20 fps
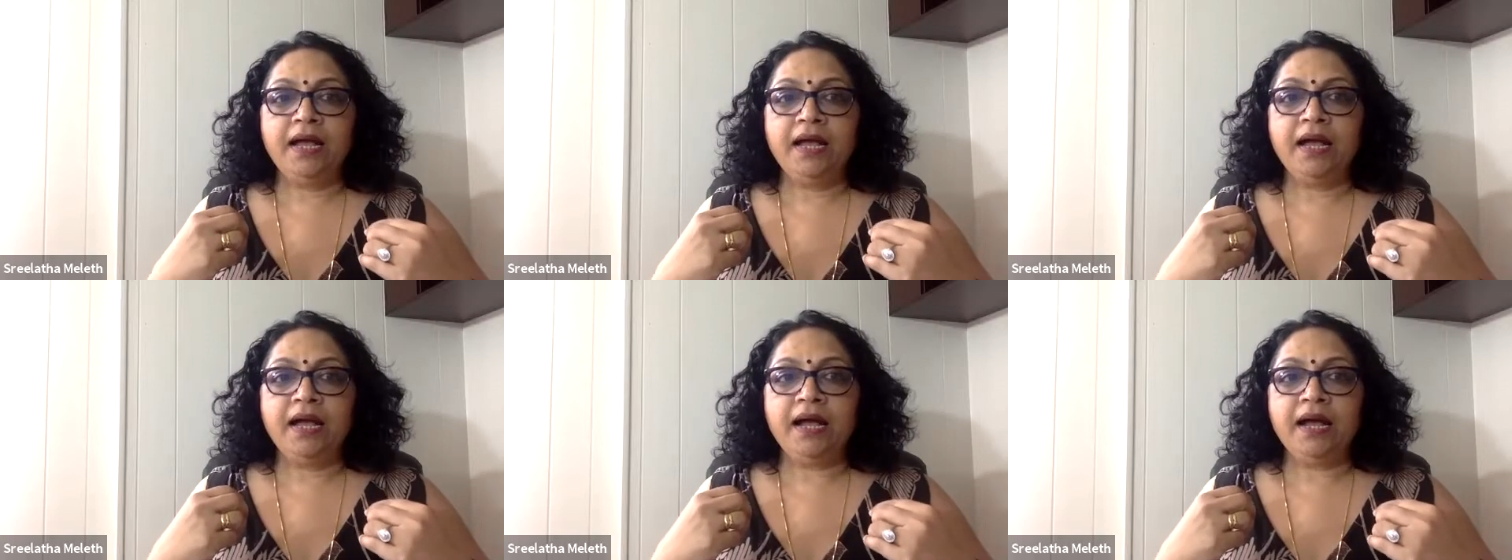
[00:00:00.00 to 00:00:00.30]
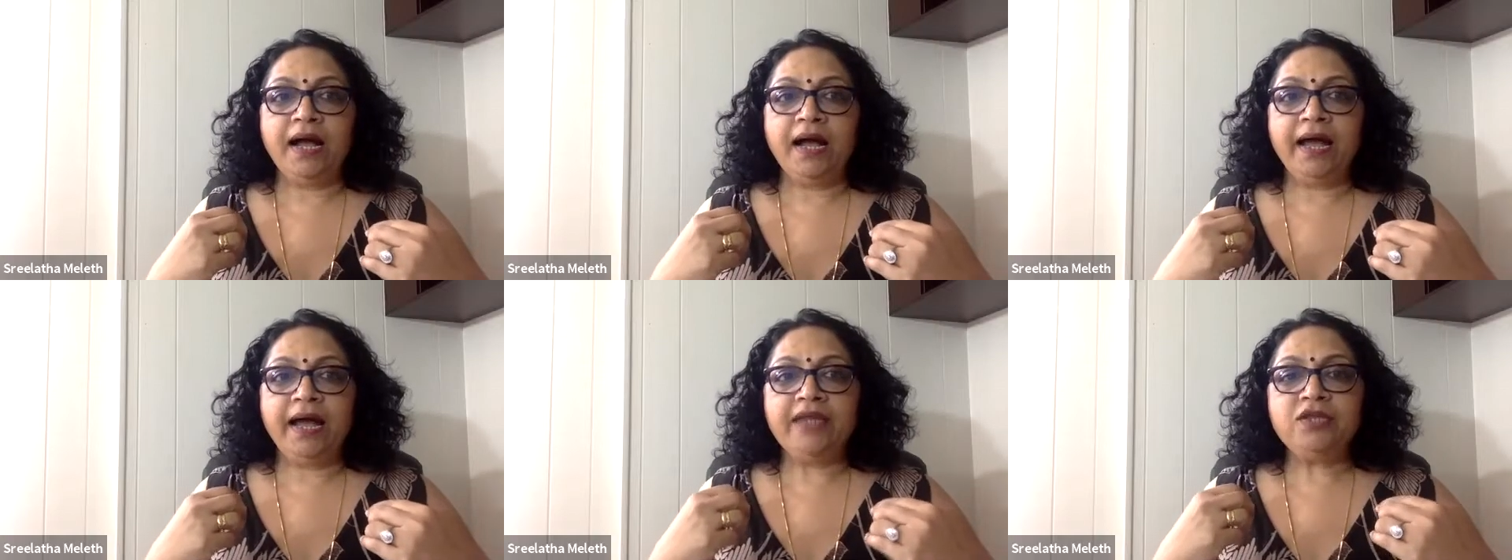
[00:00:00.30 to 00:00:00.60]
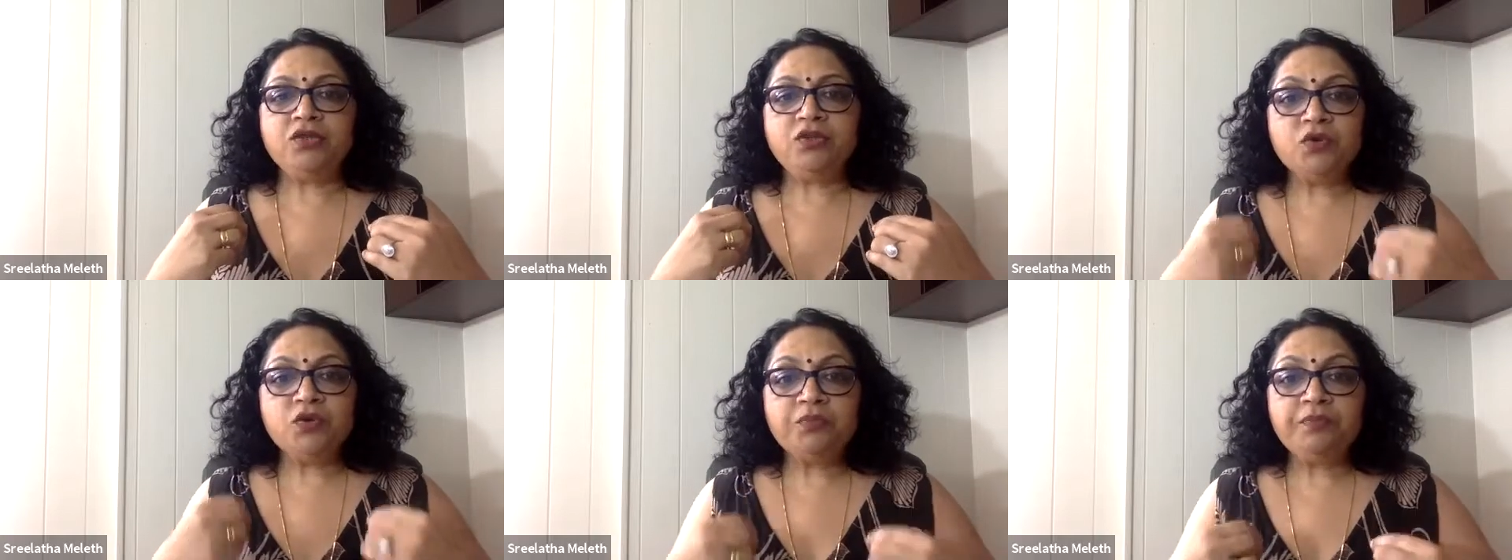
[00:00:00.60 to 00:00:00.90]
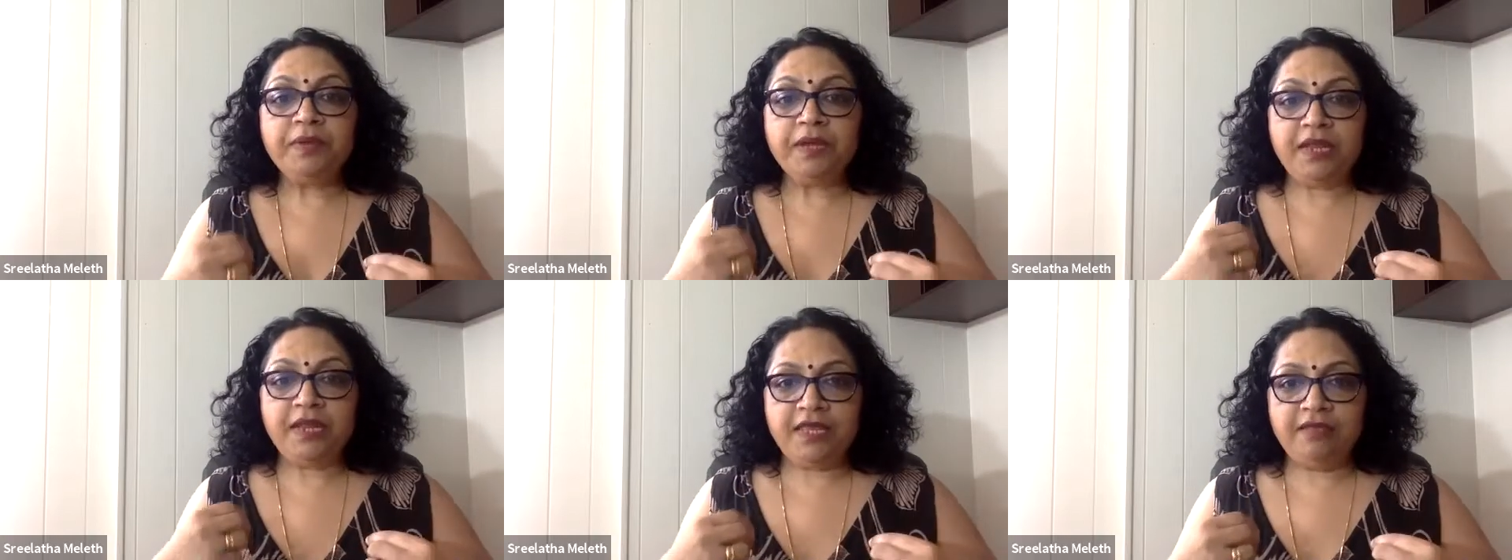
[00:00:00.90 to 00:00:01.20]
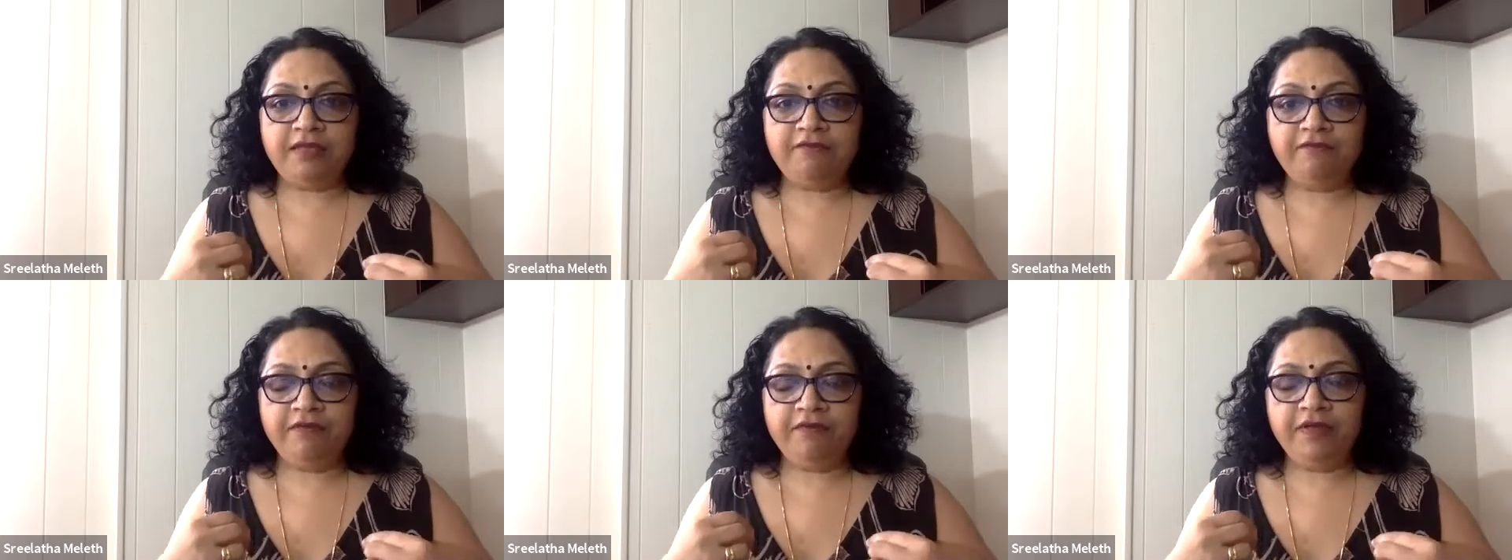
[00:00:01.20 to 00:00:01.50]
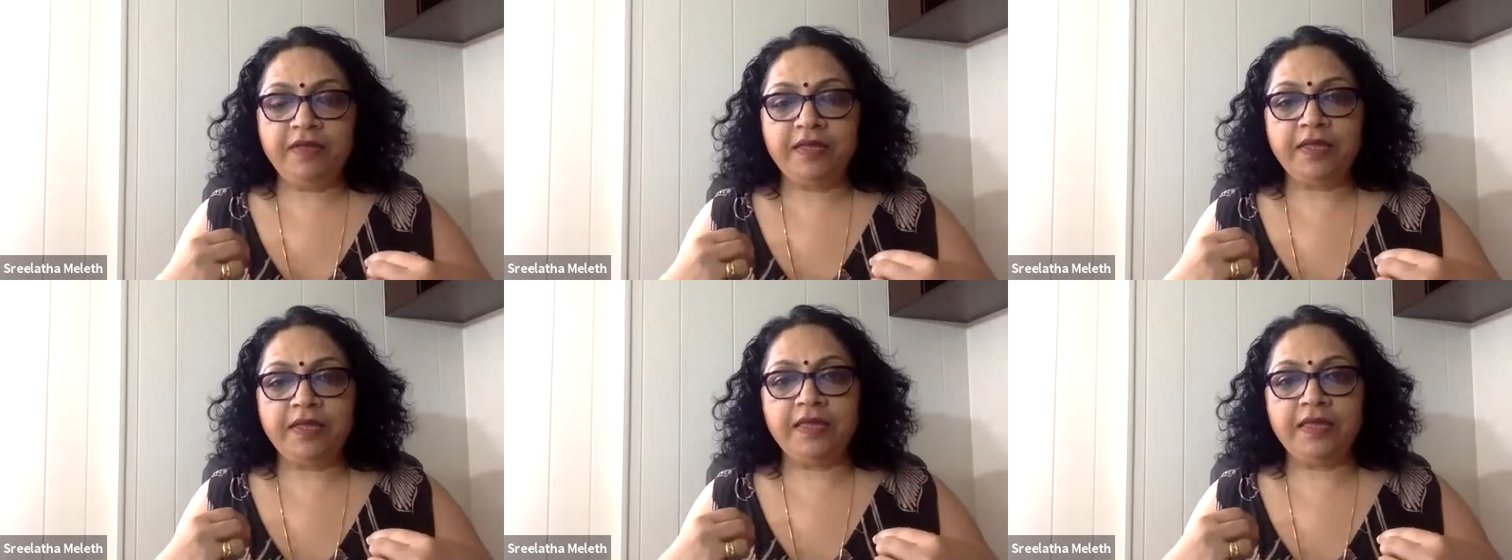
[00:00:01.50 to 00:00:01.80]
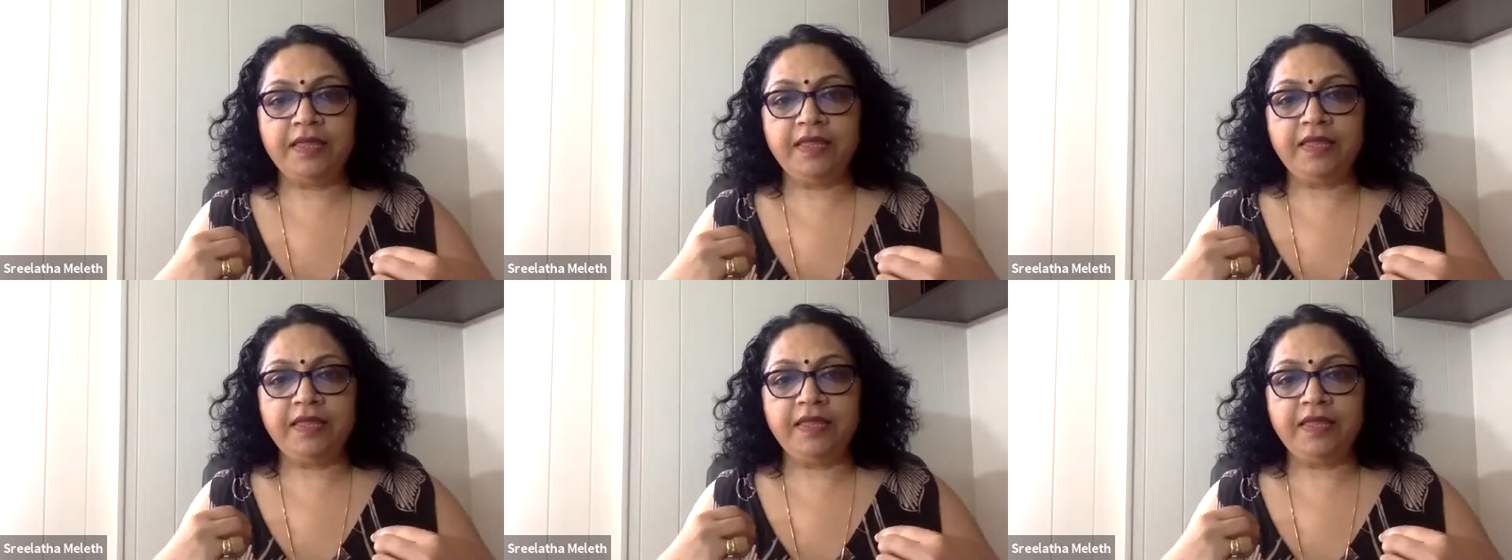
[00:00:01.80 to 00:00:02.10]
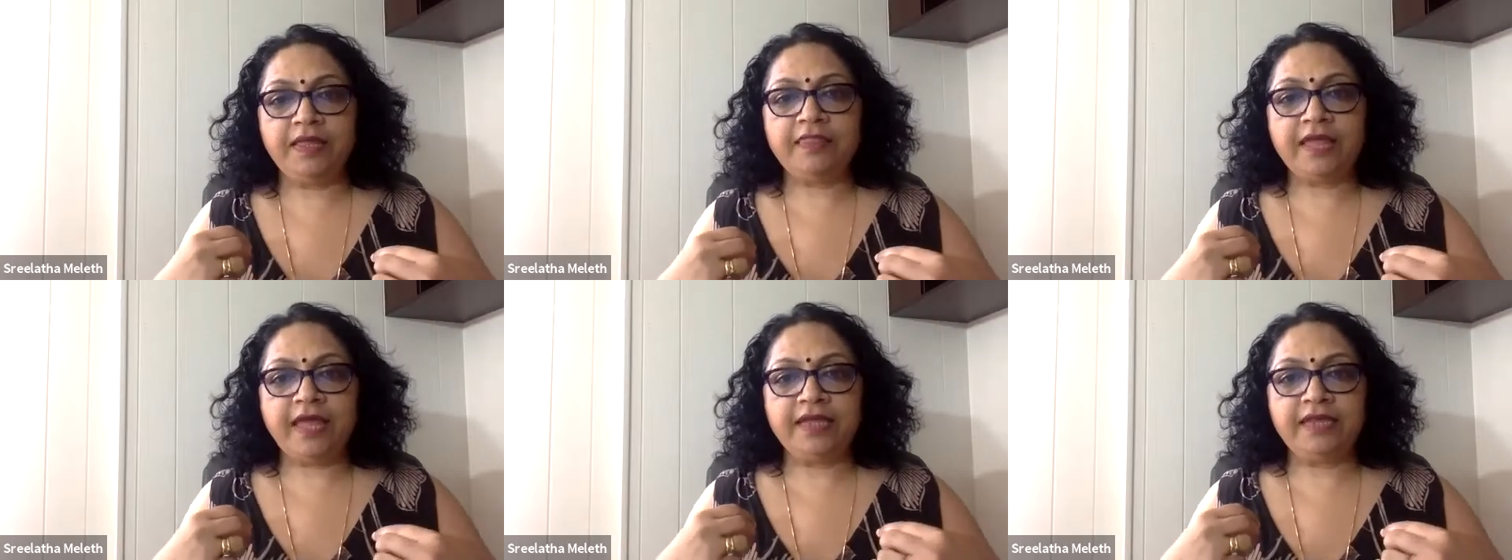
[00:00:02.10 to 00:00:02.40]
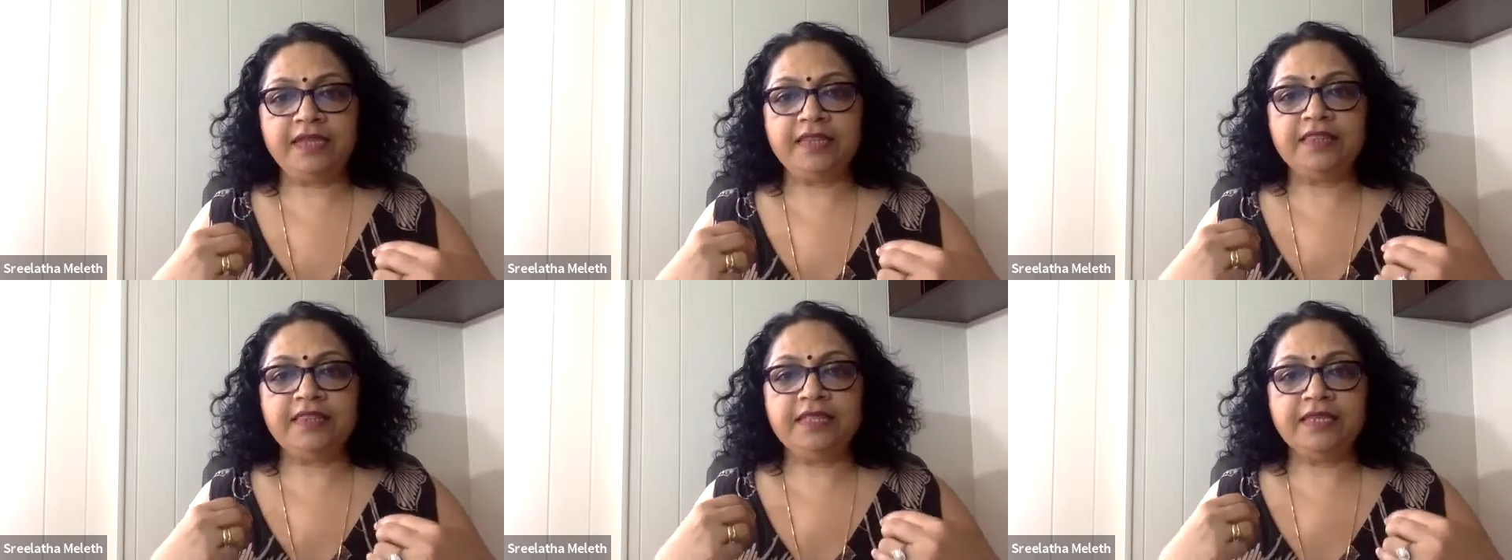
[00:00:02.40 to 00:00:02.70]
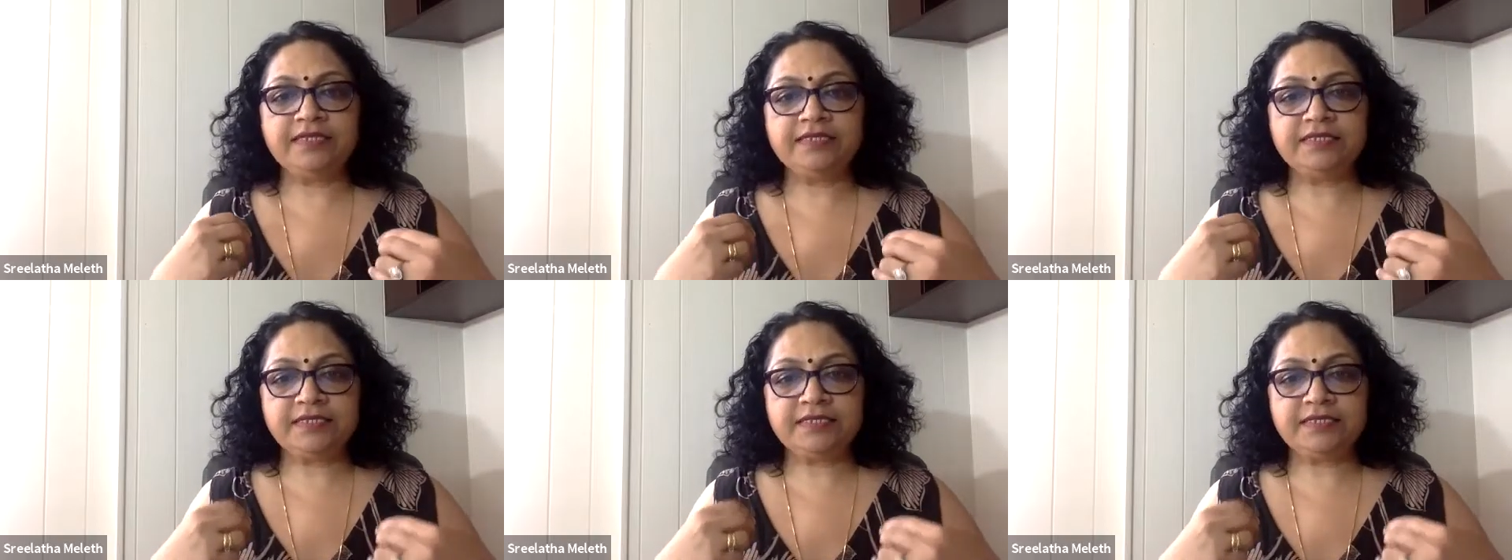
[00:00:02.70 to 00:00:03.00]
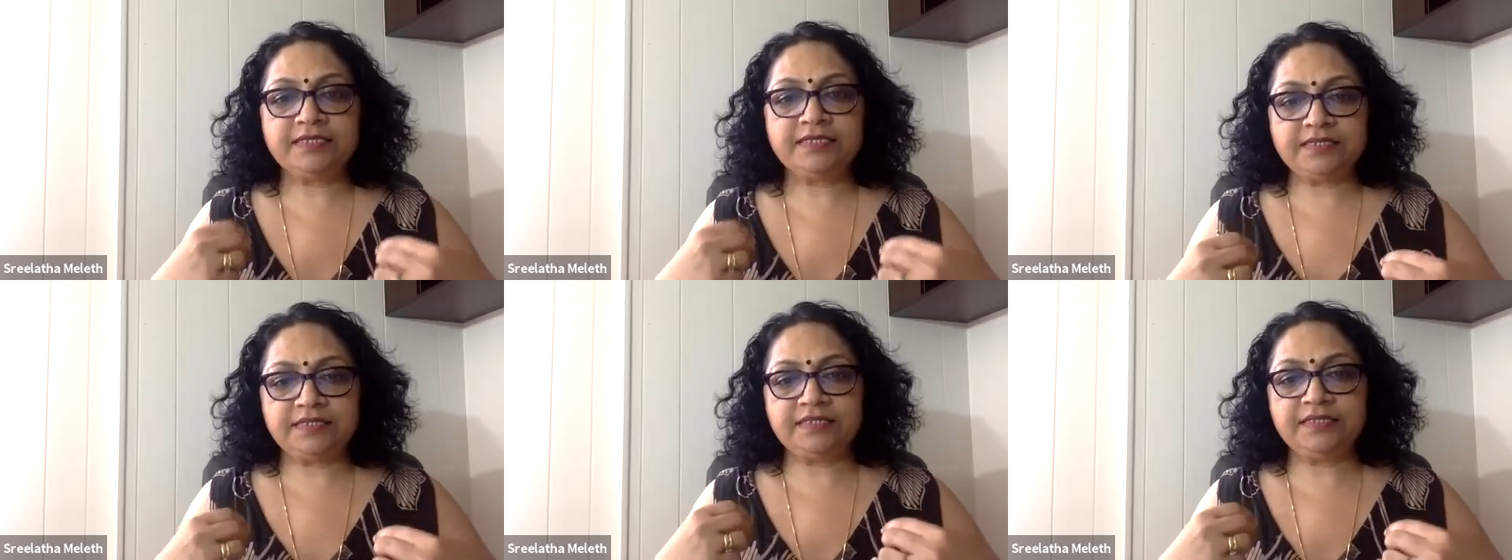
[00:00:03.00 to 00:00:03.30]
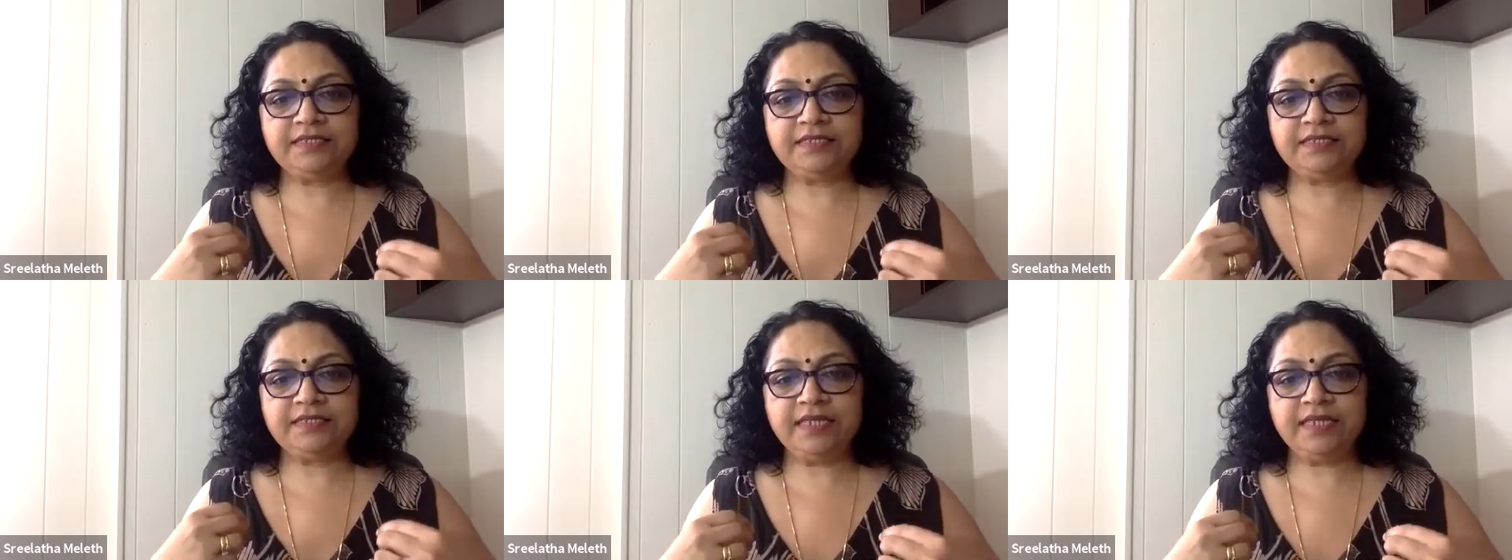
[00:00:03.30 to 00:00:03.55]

I do believe that this is